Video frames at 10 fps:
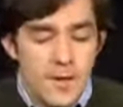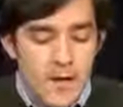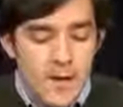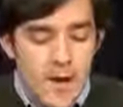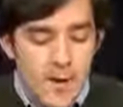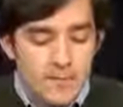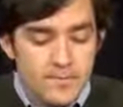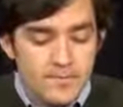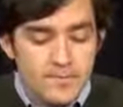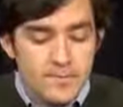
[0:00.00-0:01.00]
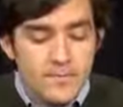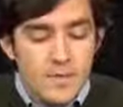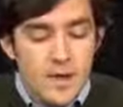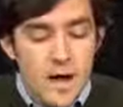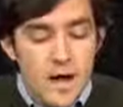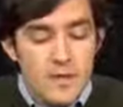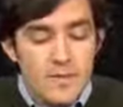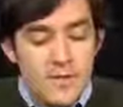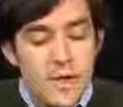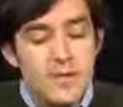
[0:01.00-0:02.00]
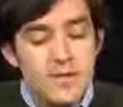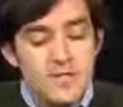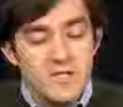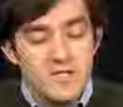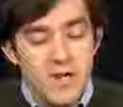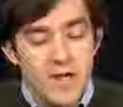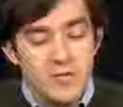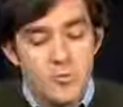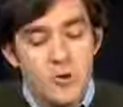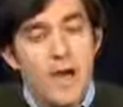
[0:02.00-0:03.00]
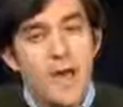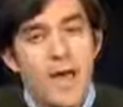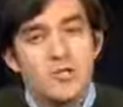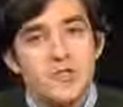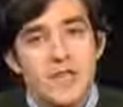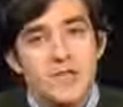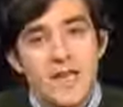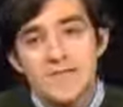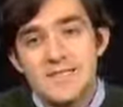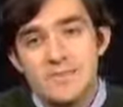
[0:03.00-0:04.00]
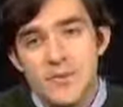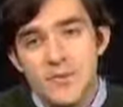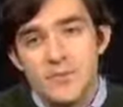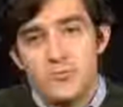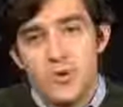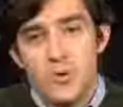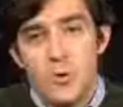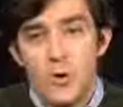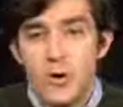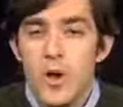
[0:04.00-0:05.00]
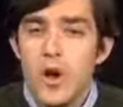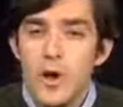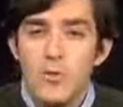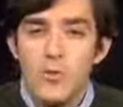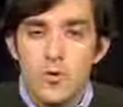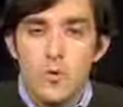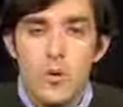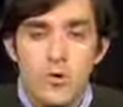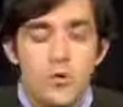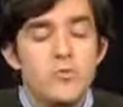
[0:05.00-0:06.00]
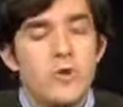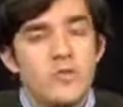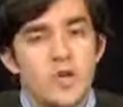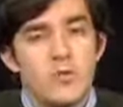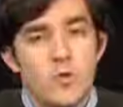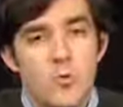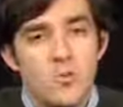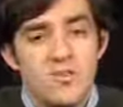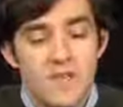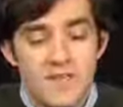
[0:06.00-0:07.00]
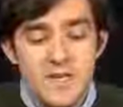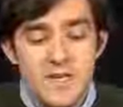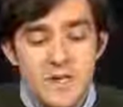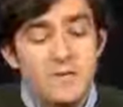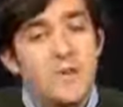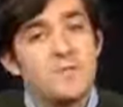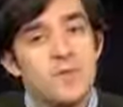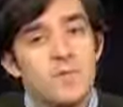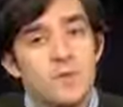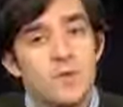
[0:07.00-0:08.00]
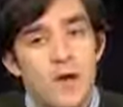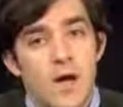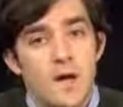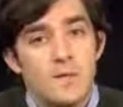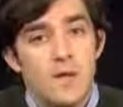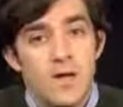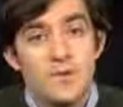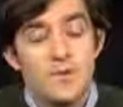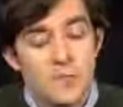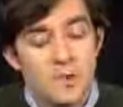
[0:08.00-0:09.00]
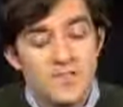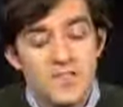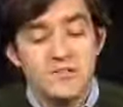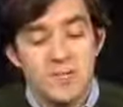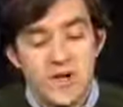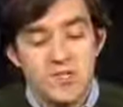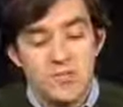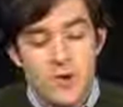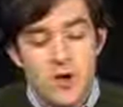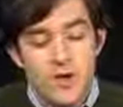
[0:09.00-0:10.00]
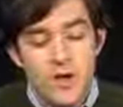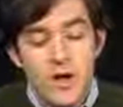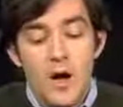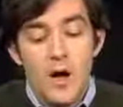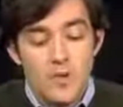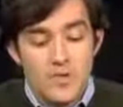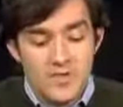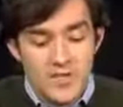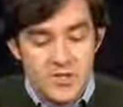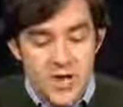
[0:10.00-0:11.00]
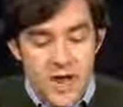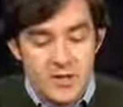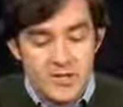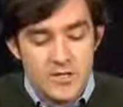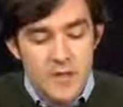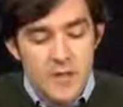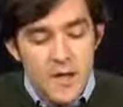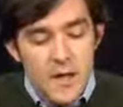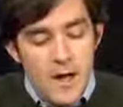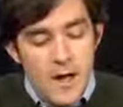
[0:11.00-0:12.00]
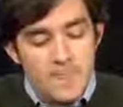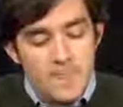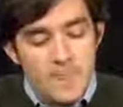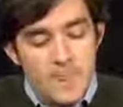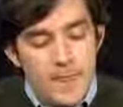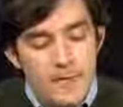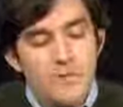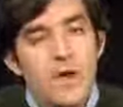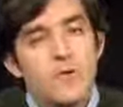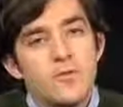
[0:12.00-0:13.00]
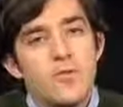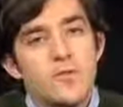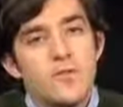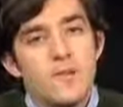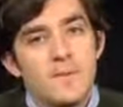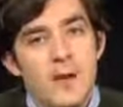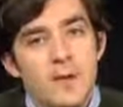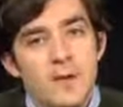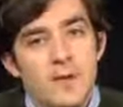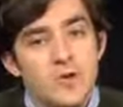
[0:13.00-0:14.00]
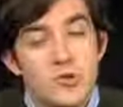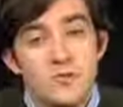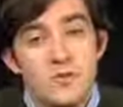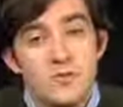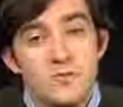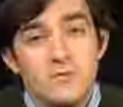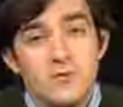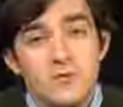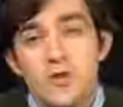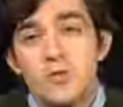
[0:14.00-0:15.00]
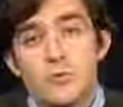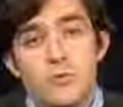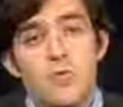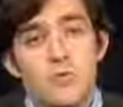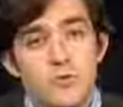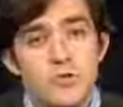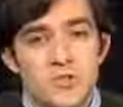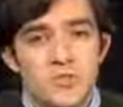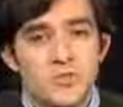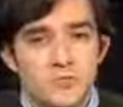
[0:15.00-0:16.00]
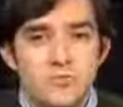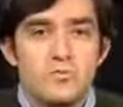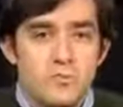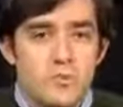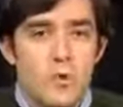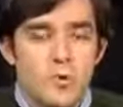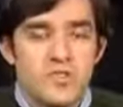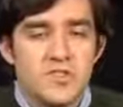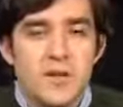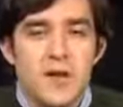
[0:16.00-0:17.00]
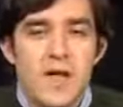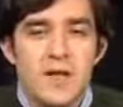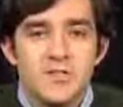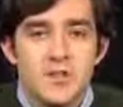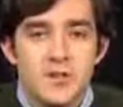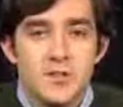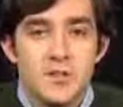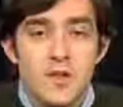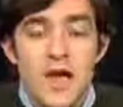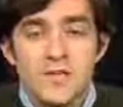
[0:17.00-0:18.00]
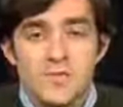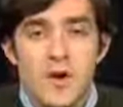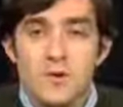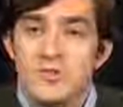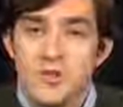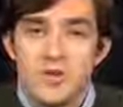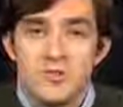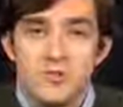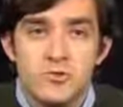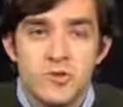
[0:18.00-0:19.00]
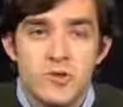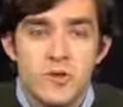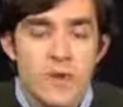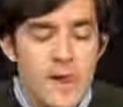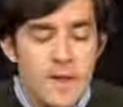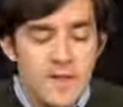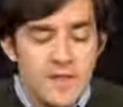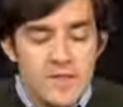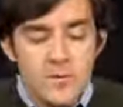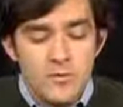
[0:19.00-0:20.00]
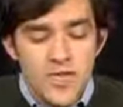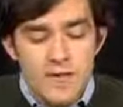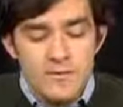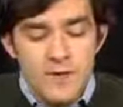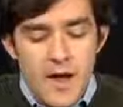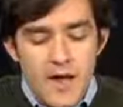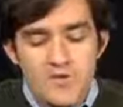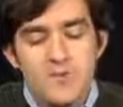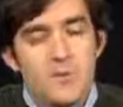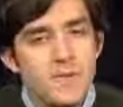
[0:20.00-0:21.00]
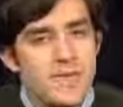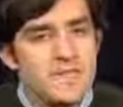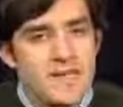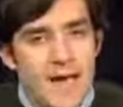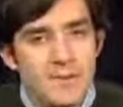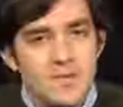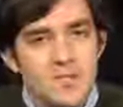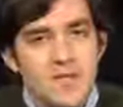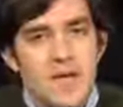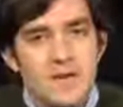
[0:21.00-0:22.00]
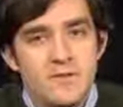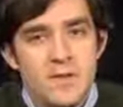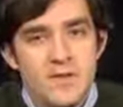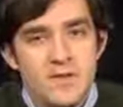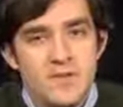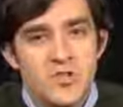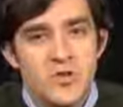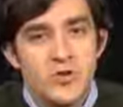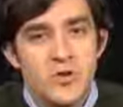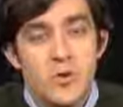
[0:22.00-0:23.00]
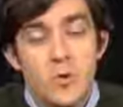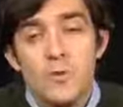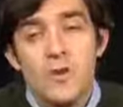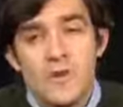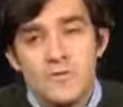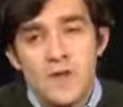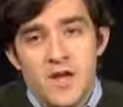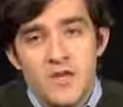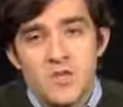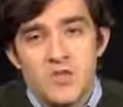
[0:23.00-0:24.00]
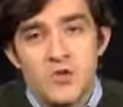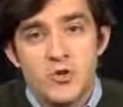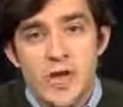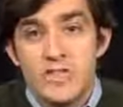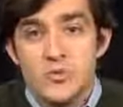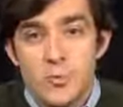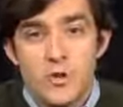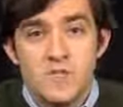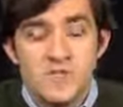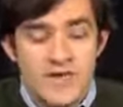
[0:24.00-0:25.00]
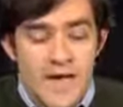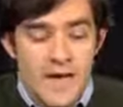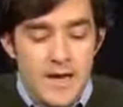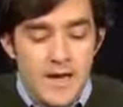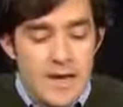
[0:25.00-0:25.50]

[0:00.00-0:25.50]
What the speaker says: Now, the Alien and Sedition Acts were not actually tested in front of the Supreme Court, although there were numerous other courts that did convict people, and there were successful cases brought under the Sedition Acts. The other thing to think about in terms of judicial review, which is courts declaring acts of Congress unconstitutional, is that it was not as firmly established at the end of the 18th century or beginning of the 19th century as it was today.